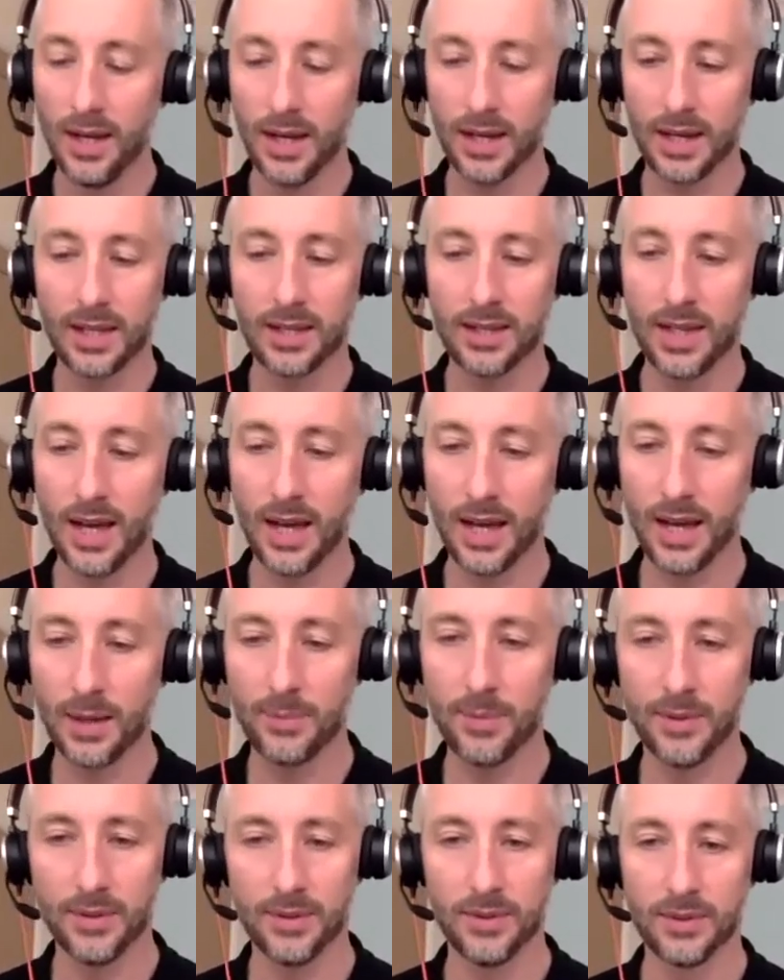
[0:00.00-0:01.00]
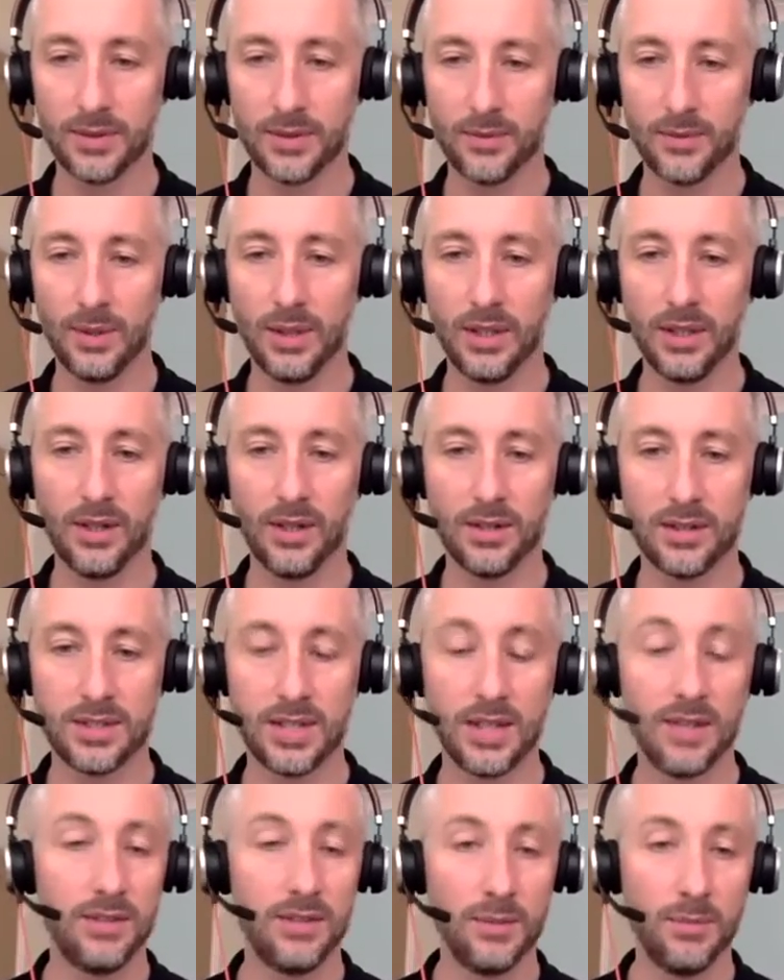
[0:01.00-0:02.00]
Again, that happened with our
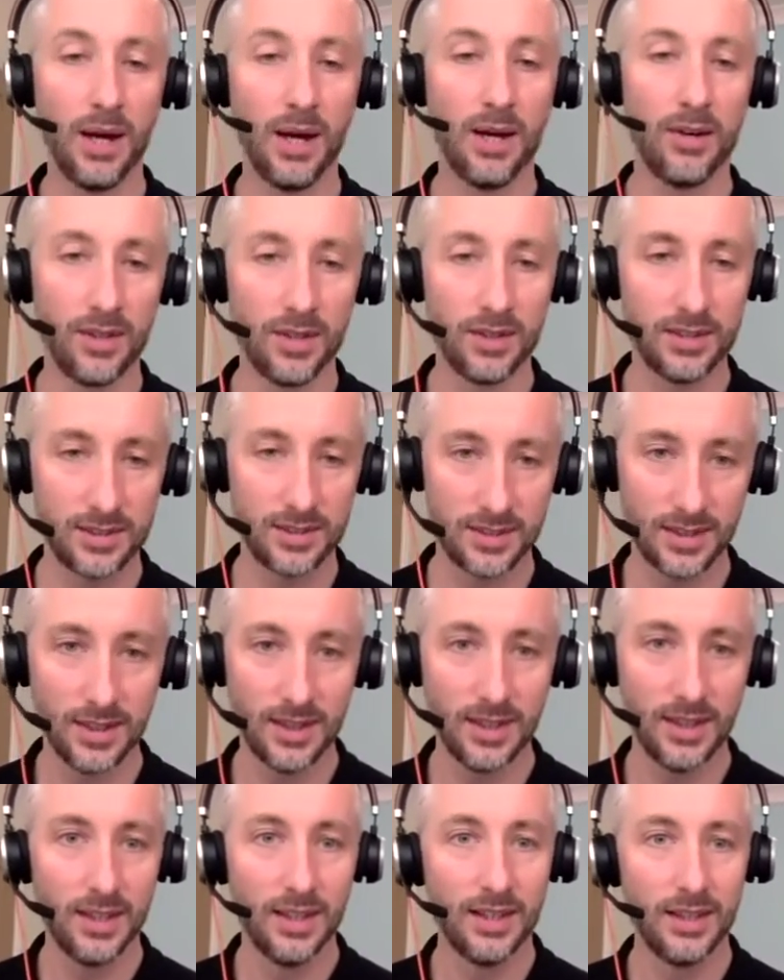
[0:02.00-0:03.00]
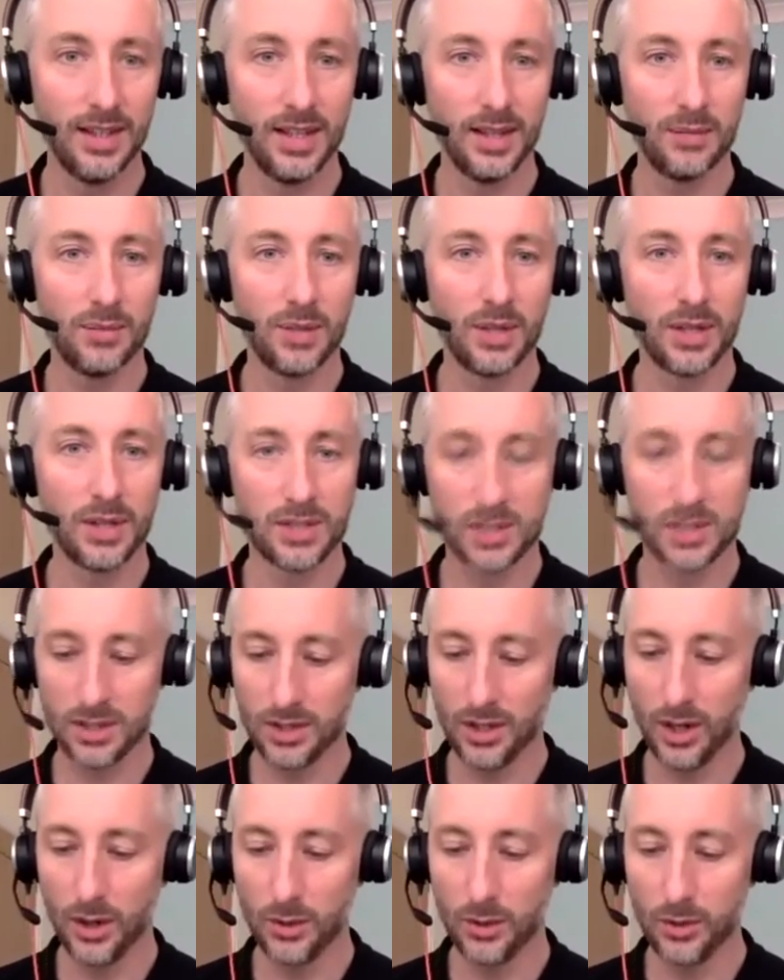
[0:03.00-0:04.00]
safety barriers thing, because
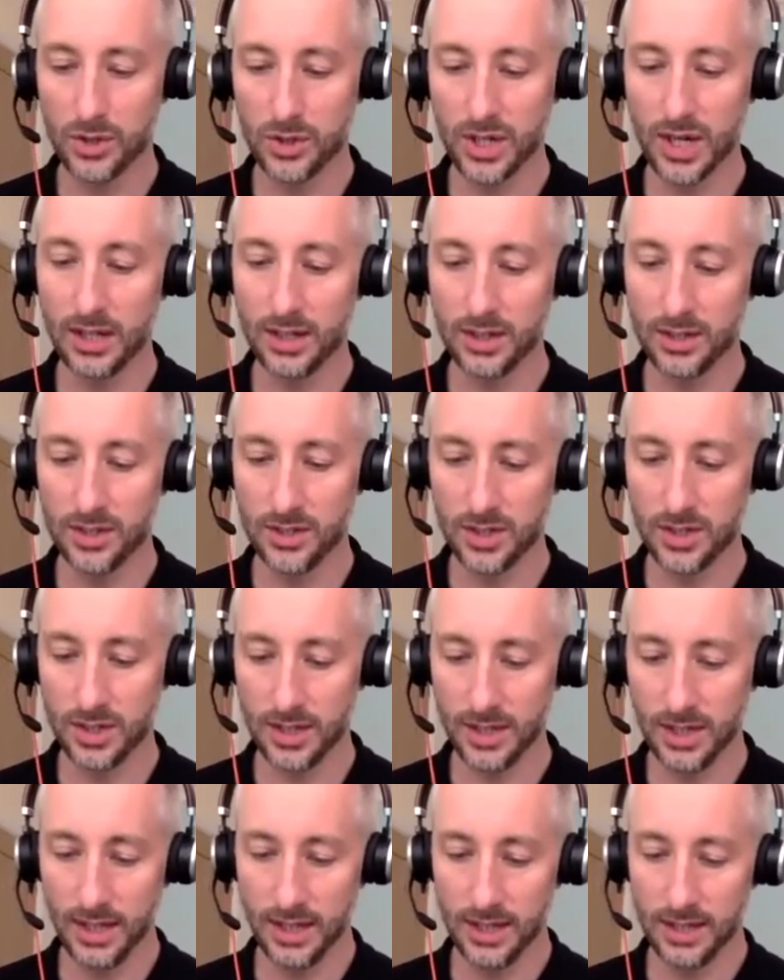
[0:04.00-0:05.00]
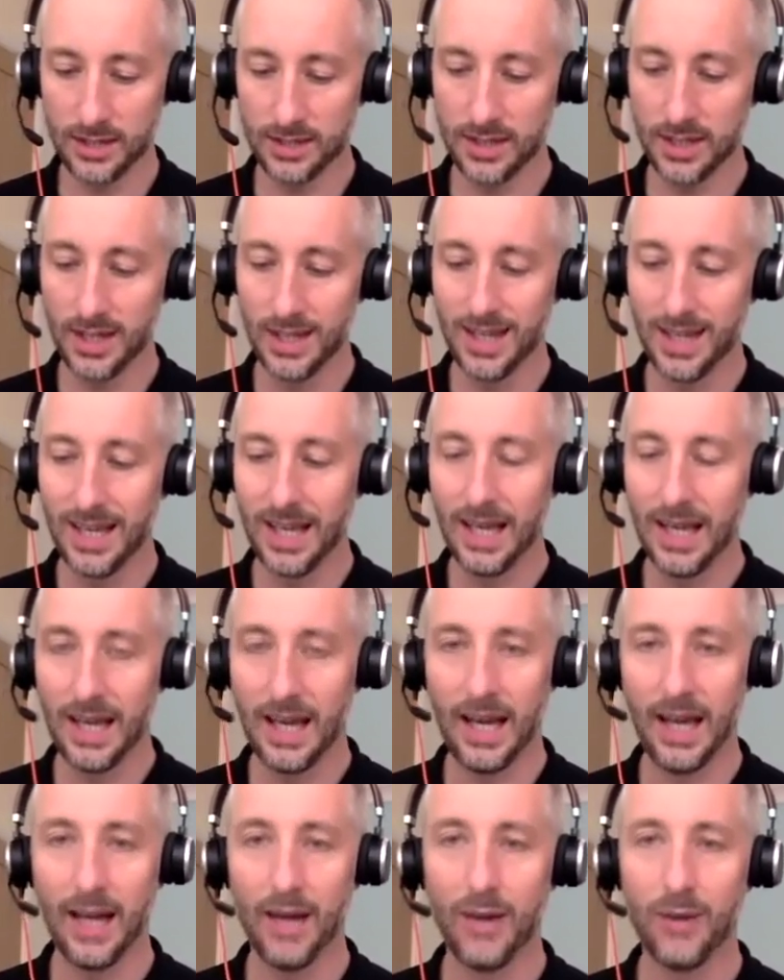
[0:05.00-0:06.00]
the whole challenge is
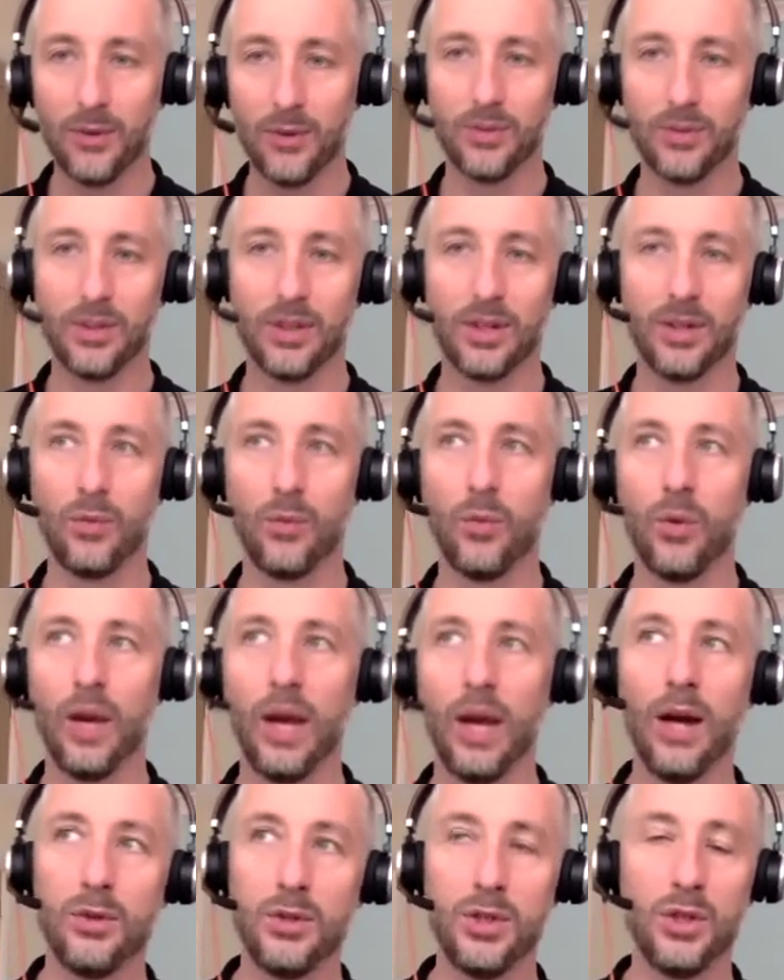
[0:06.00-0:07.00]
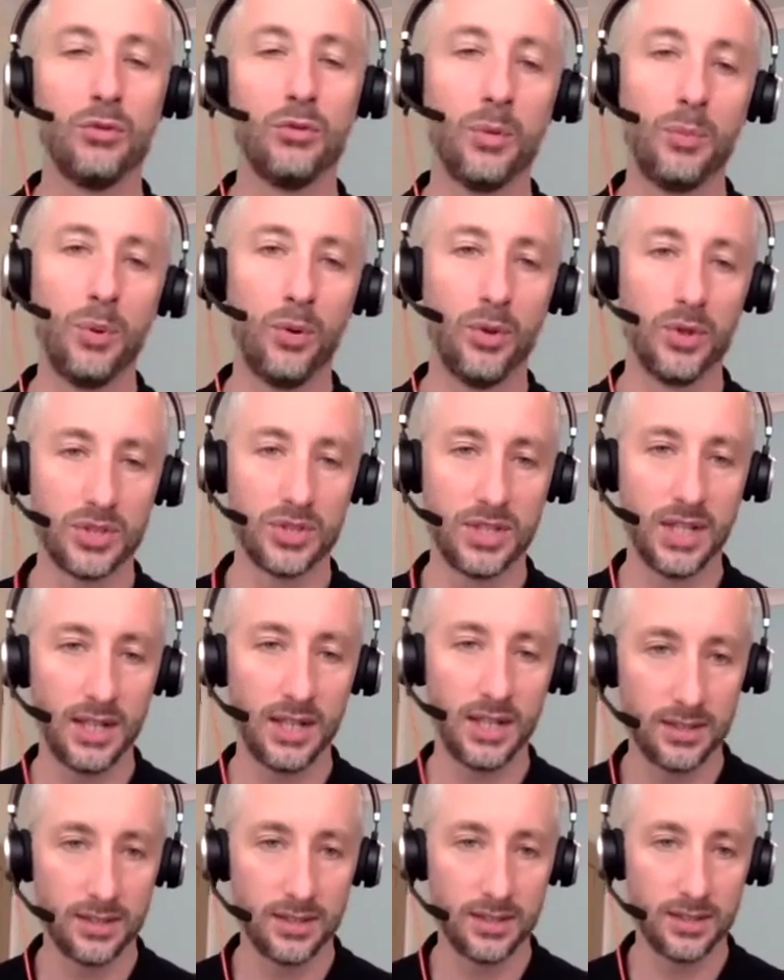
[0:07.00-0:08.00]
how do you report
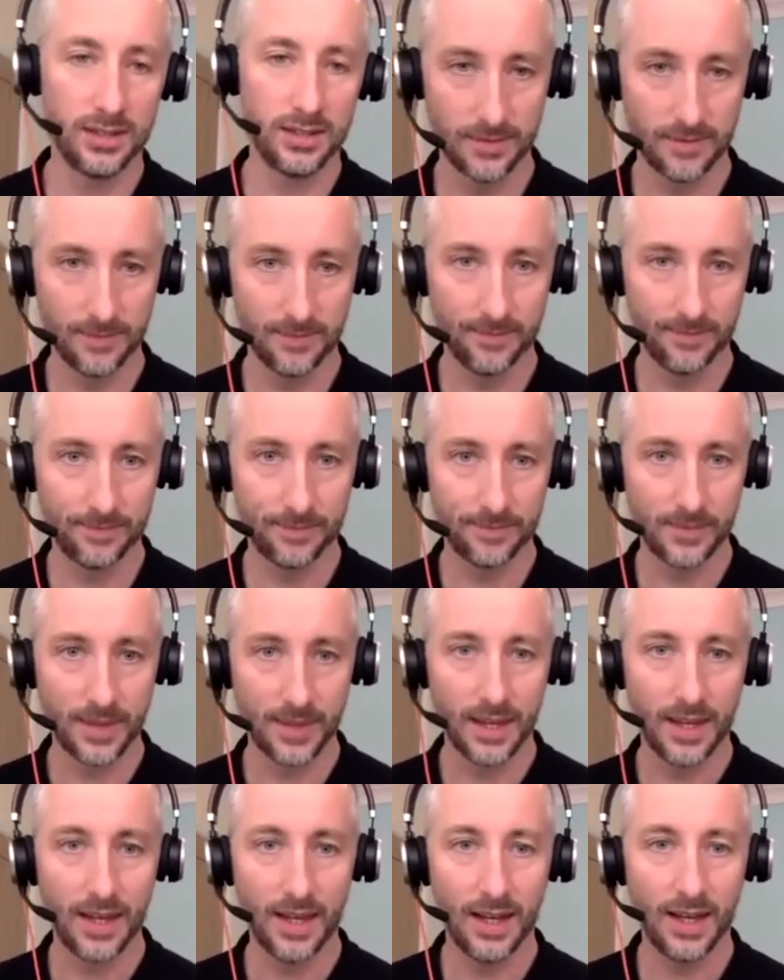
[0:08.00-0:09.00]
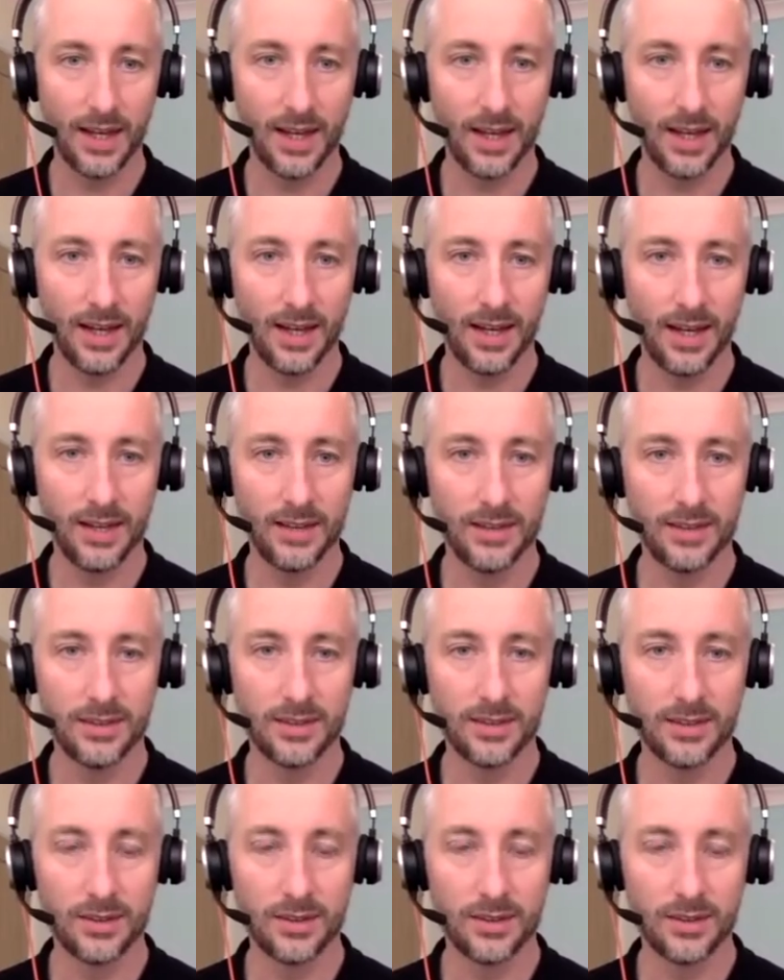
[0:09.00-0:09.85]
status? And